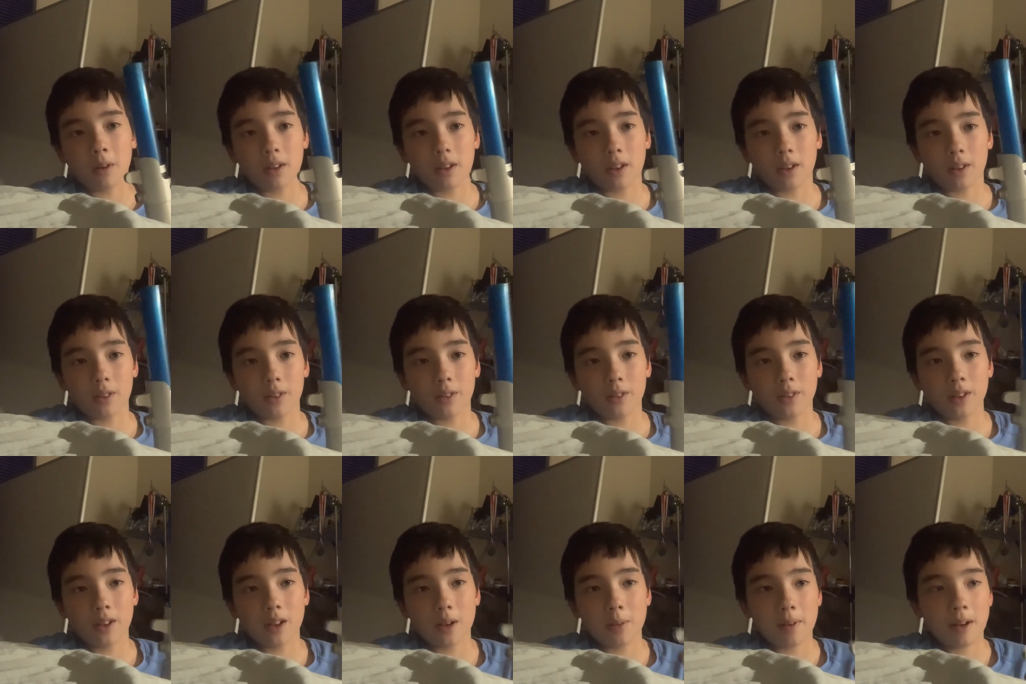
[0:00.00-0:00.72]
It'll only
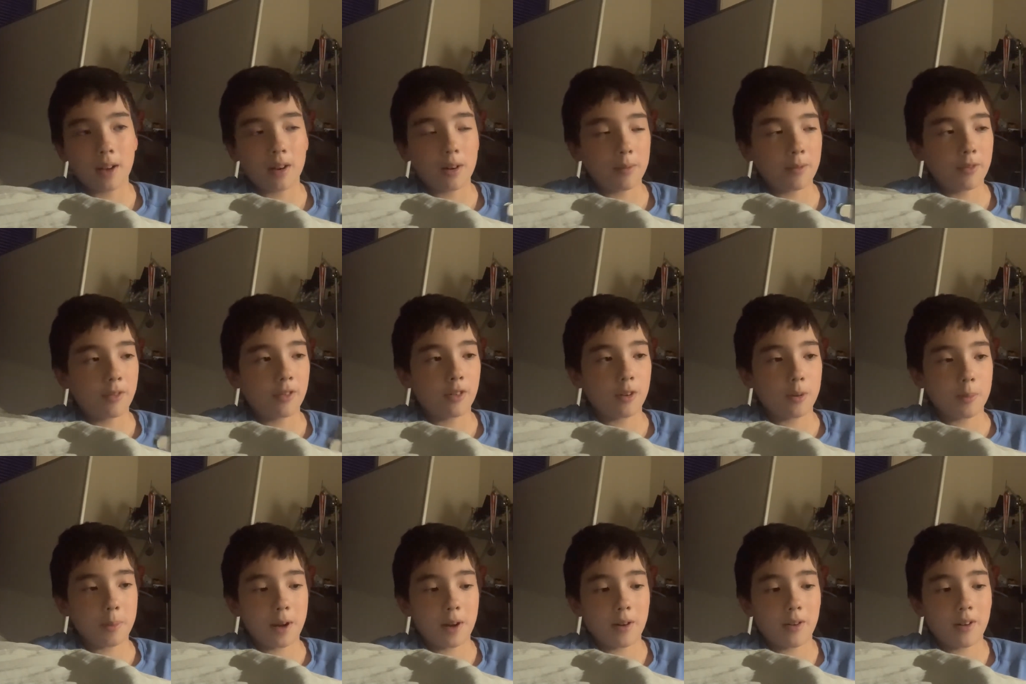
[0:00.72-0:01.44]
come out for
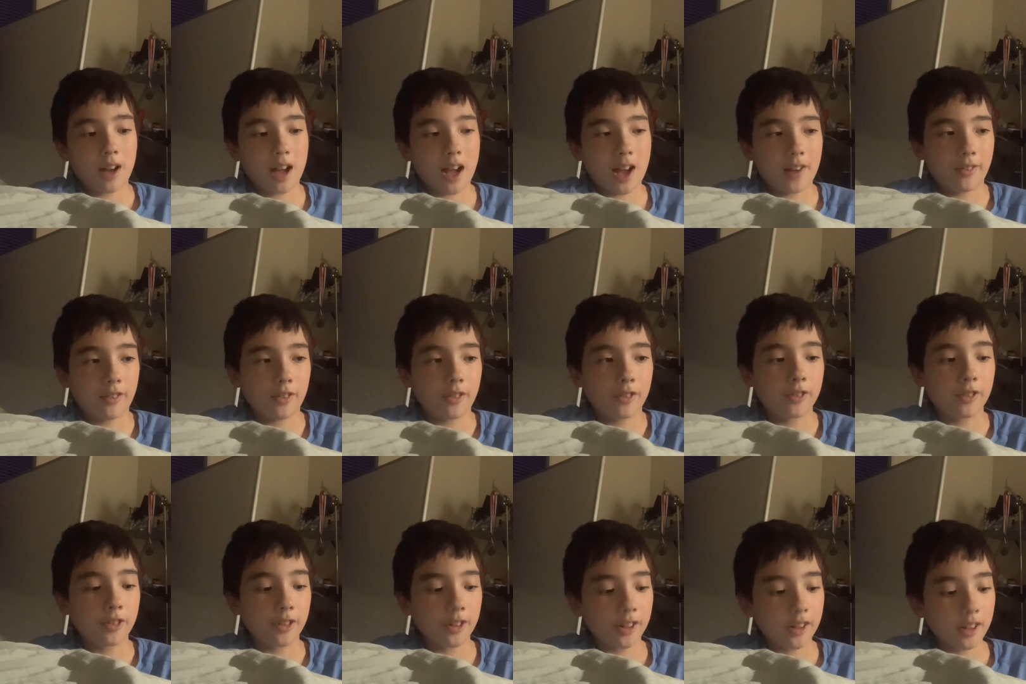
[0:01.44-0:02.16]
about half a
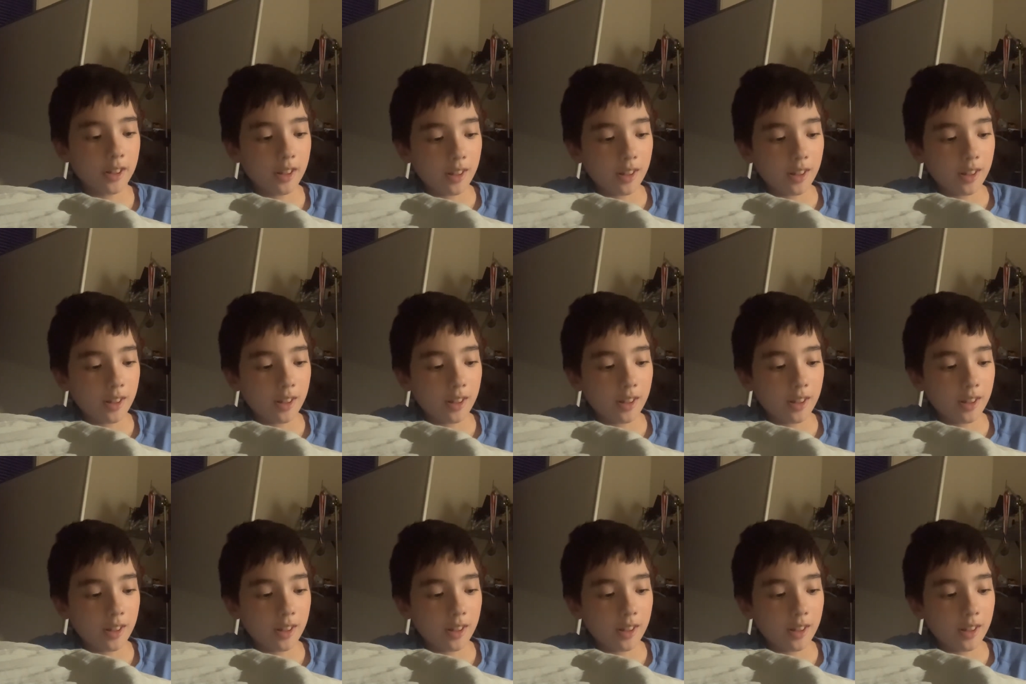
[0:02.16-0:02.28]
foot,